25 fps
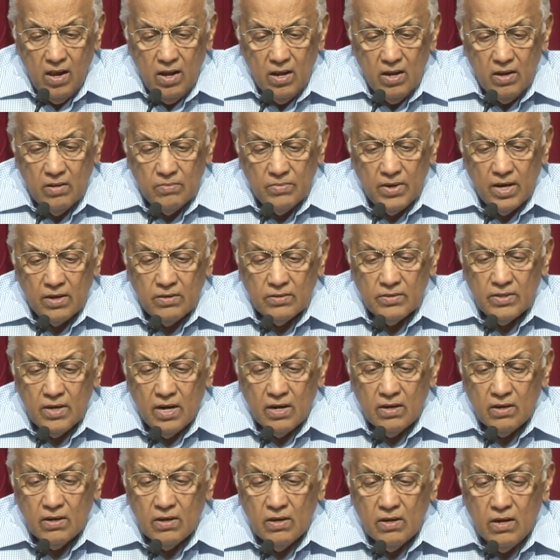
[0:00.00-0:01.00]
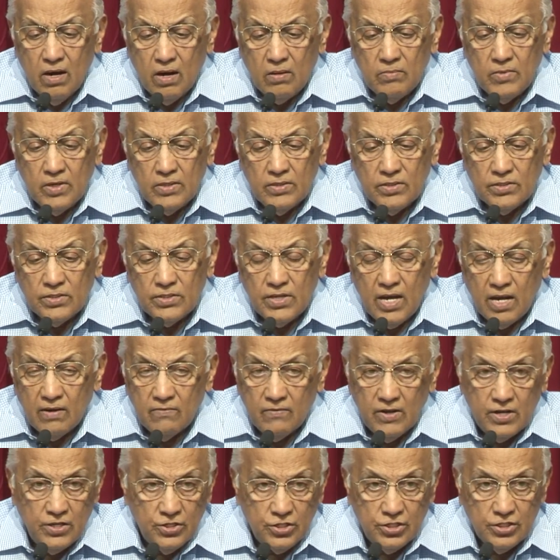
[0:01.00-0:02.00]
about our common
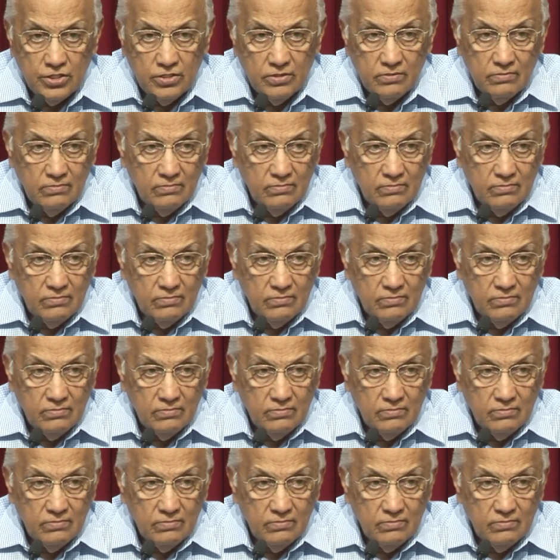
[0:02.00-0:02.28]
salvation.